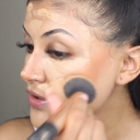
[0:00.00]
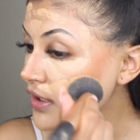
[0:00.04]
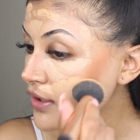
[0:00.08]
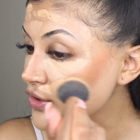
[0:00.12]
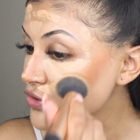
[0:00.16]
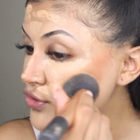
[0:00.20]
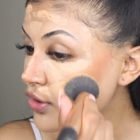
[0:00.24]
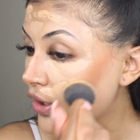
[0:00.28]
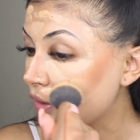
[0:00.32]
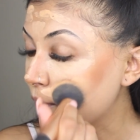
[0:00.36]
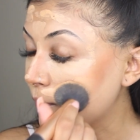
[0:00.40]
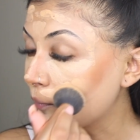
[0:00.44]
I
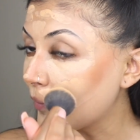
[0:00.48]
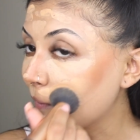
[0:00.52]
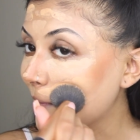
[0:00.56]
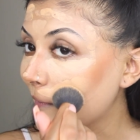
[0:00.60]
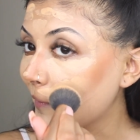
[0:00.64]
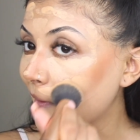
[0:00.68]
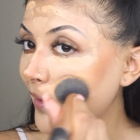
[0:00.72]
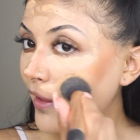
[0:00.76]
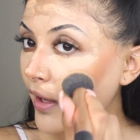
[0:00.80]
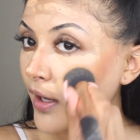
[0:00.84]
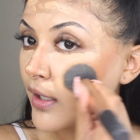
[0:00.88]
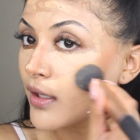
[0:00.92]
don't want
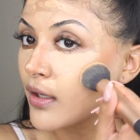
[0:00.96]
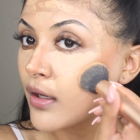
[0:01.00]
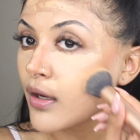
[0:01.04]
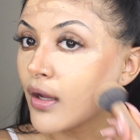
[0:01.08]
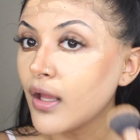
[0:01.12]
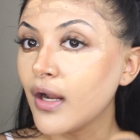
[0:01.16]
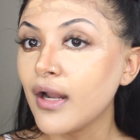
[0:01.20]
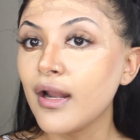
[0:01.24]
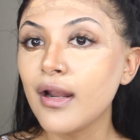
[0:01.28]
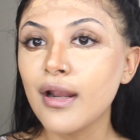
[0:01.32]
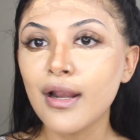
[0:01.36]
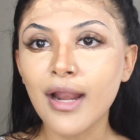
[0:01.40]
to like
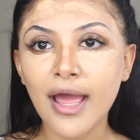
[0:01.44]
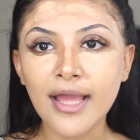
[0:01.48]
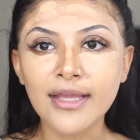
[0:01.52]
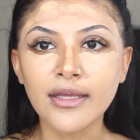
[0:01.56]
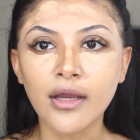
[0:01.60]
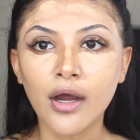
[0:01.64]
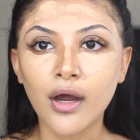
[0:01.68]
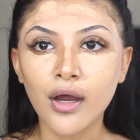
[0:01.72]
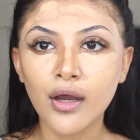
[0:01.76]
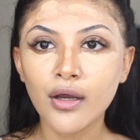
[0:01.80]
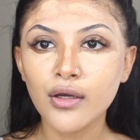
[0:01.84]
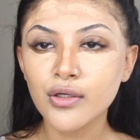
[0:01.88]

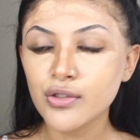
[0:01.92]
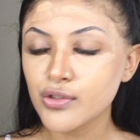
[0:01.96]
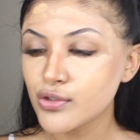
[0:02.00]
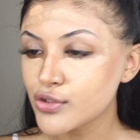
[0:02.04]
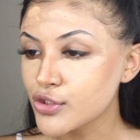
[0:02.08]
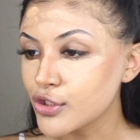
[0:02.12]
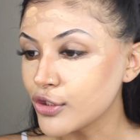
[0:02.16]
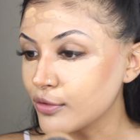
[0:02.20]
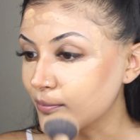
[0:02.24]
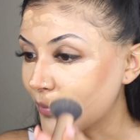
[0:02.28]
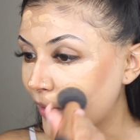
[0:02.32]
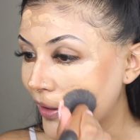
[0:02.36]
layer
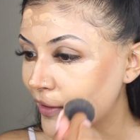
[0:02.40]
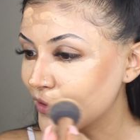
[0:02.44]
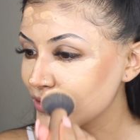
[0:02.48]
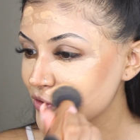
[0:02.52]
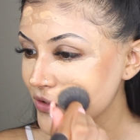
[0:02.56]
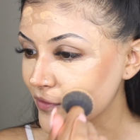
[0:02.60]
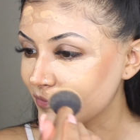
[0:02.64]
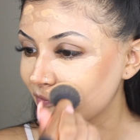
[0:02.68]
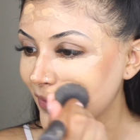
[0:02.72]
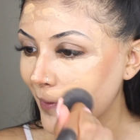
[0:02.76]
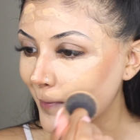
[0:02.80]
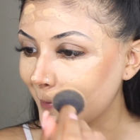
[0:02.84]
too
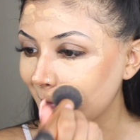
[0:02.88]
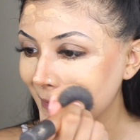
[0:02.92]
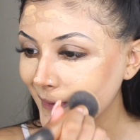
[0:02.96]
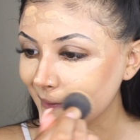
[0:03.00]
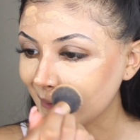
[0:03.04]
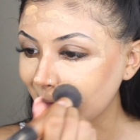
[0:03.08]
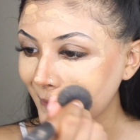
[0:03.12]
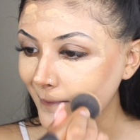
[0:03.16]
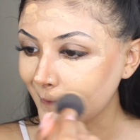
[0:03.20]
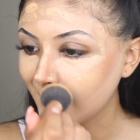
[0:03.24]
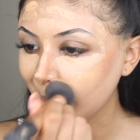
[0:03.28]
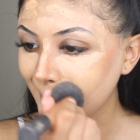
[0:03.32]
much, if that makes
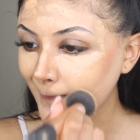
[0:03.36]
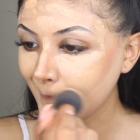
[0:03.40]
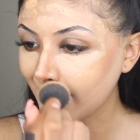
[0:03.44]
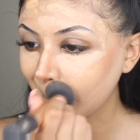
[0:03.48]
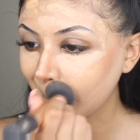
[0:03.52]
sense.